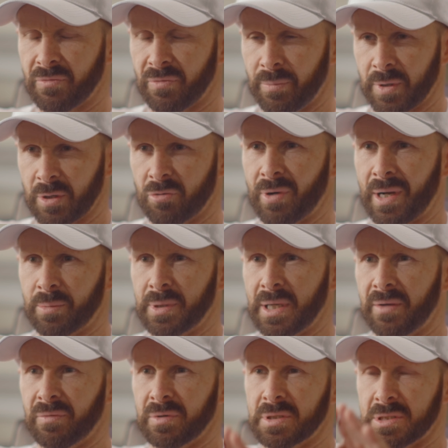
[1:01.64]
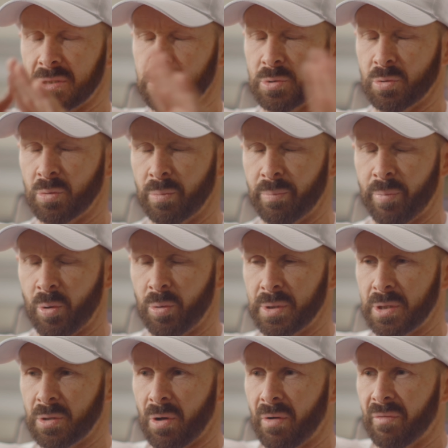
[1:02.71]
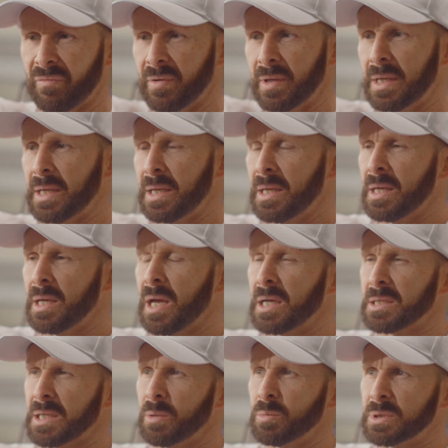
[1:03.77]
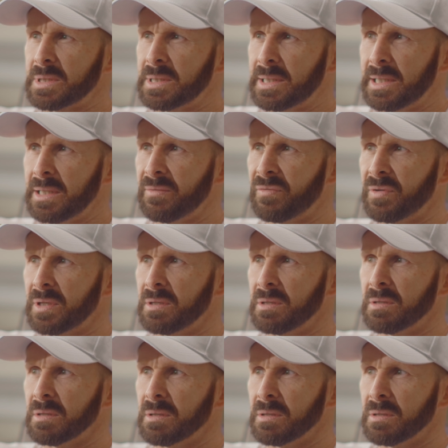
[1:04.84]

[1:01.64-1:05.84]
from the ground level because it was all boarded off. As I was leaving